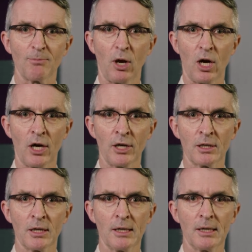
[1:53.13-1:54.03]
blind
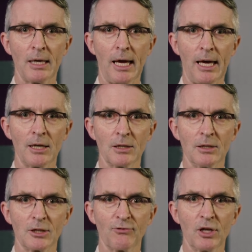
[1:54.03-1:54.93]
and
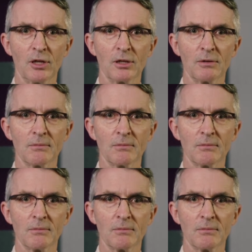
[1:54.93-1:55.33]
disfigured.